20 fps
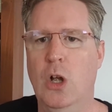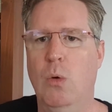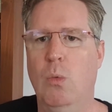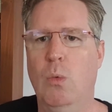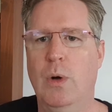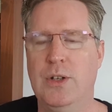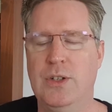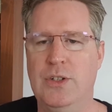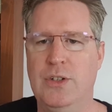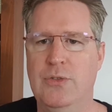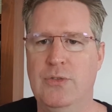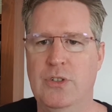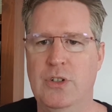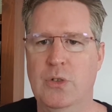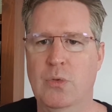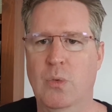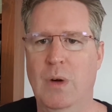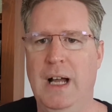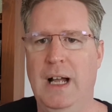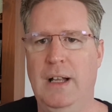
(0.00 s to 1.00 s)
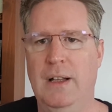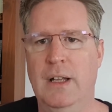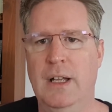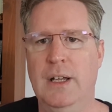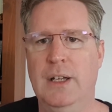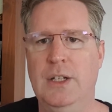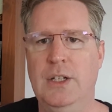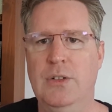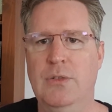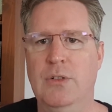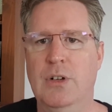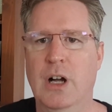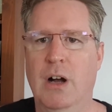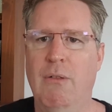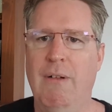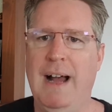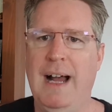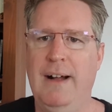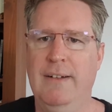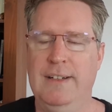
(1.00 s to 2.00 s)
Once you do well, you can
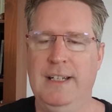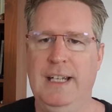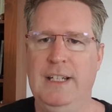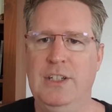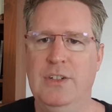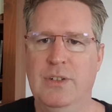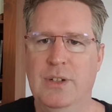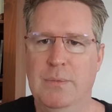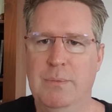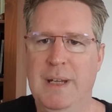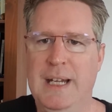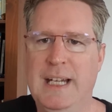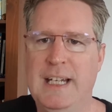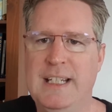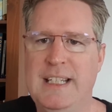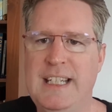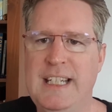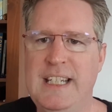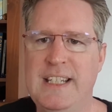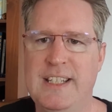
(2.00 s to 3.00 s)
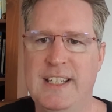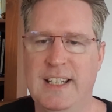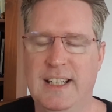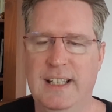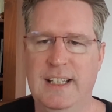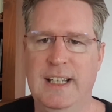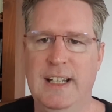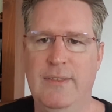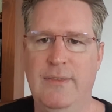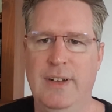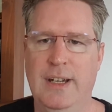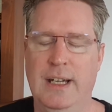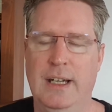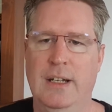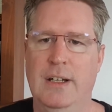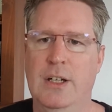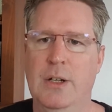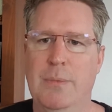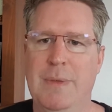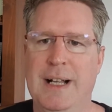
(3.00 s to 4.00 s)
go out and you can make a decent living
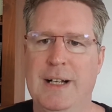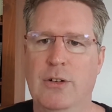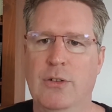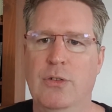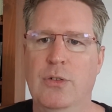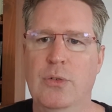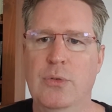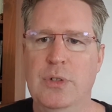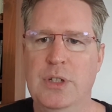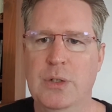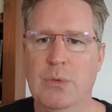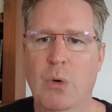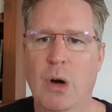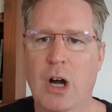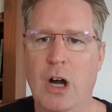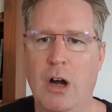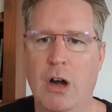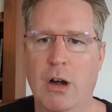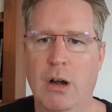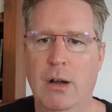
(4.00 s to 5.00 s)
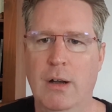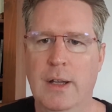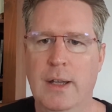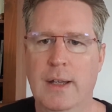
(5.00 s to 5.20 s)
no matter who you are.